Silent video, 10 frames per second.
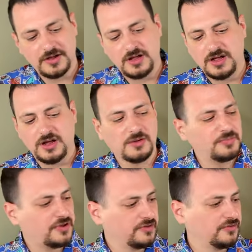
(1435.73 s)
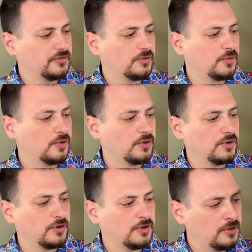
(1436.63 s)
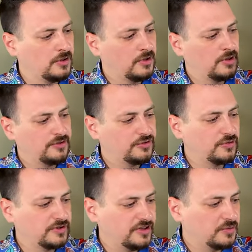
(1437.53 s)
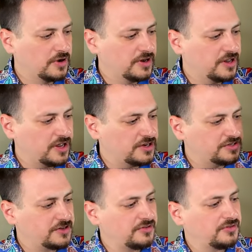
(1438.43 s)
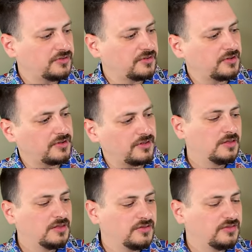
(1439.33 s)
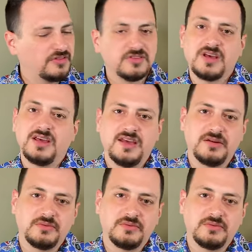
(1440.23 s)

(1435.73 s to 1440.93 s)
I opted for 21 inches. This is a